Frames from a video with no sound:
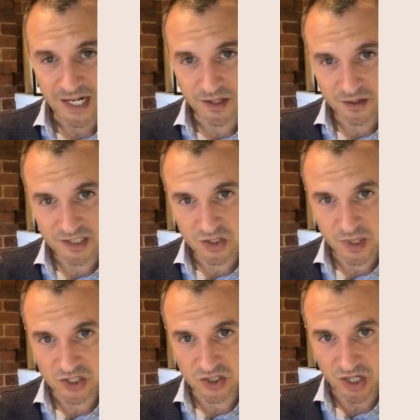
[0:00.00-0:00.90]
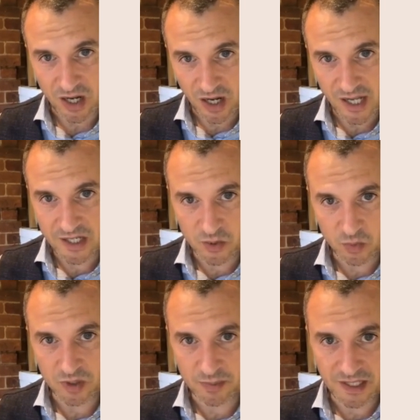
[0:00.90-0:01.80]
And in those situations, I
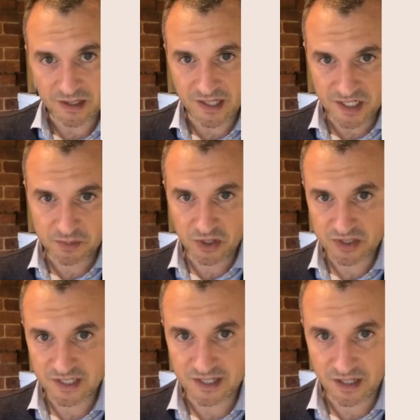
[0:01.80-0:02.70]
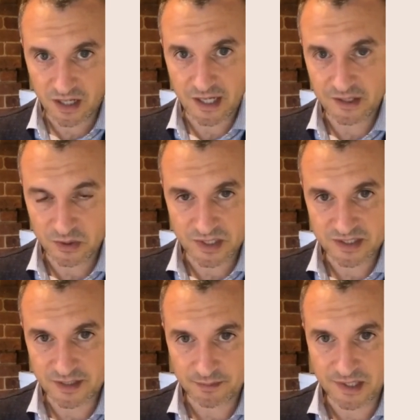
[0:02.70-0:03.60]
don't want to be the next person in line who
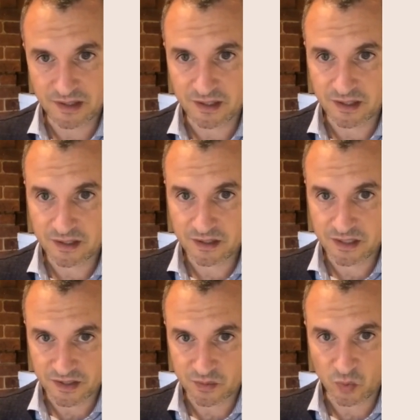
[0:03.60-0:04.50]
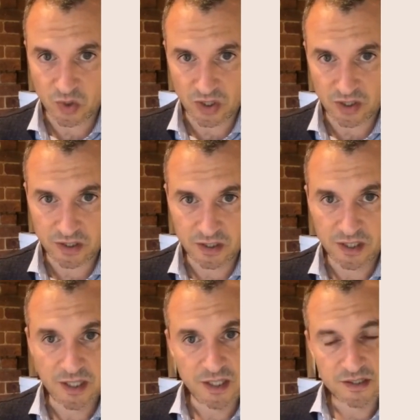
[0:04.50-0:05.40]
does something that doesn't work.
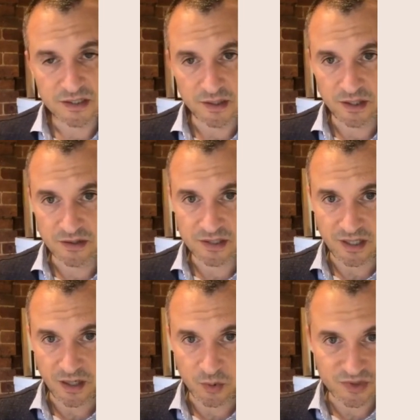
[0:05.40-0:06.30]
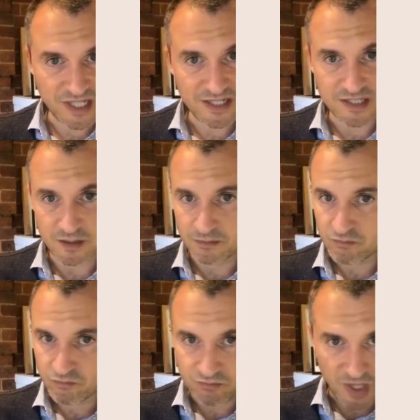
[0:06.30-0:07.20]
So in those, I will say to
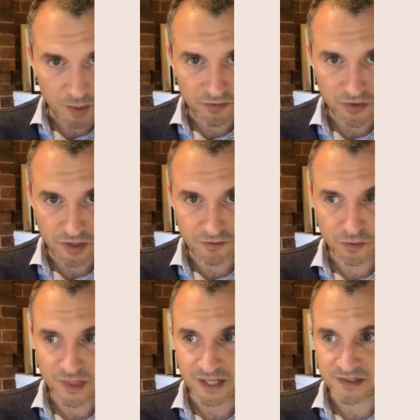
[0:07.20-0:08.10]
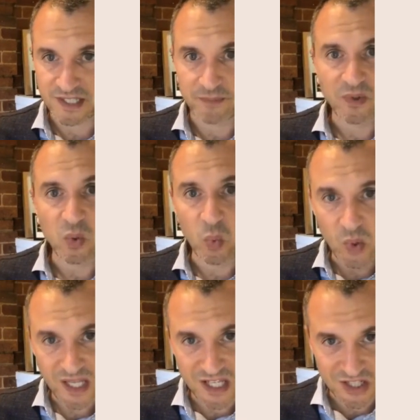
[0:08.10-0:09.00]
them up front and from the outset,
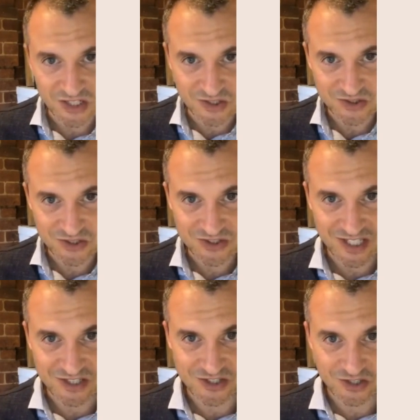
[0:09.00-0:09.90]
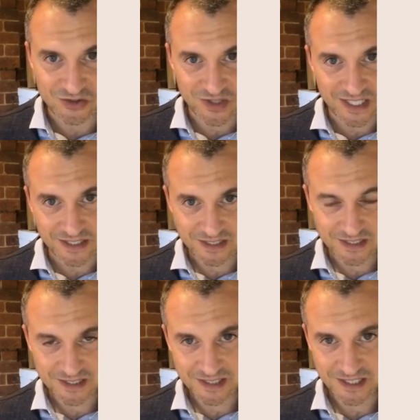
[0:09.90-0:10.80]
we are going to do 2-stage surgery
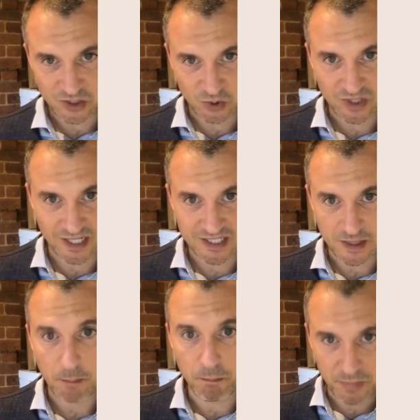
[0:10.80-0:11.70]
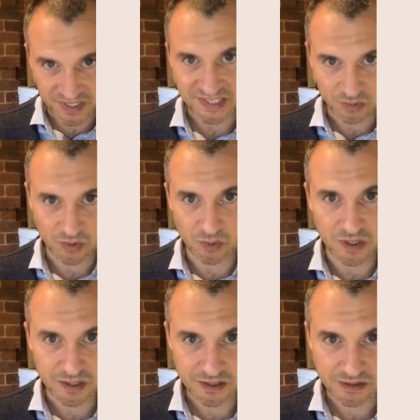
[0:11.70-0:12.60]
in your case, but it will
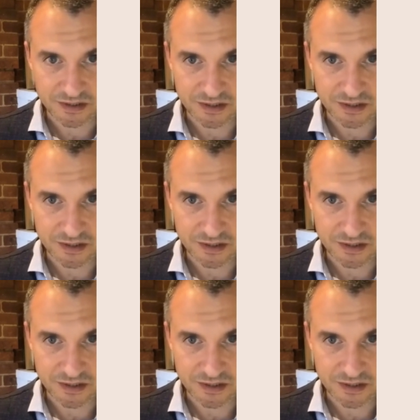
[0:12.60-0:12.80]
work.